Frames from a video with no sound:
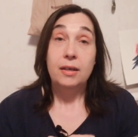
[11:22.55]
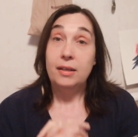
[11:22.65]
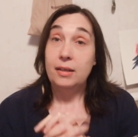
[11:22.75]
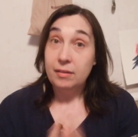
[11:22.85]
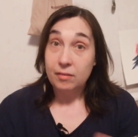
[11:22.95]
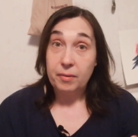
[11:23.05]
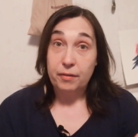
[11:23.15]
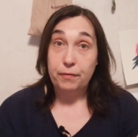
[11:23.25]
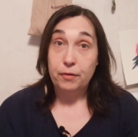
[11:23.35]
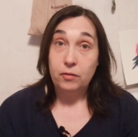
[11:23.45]
it is my
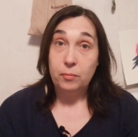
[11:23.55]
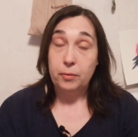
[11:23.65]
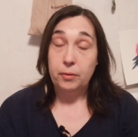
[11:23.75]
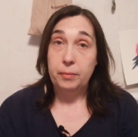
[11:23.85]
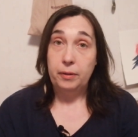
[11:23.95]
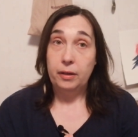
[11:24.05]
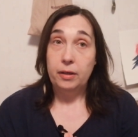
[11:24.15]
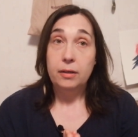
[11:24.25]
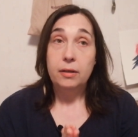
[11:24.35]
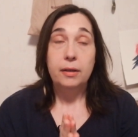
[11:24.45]
first
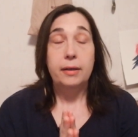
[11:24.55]
Mirabilia,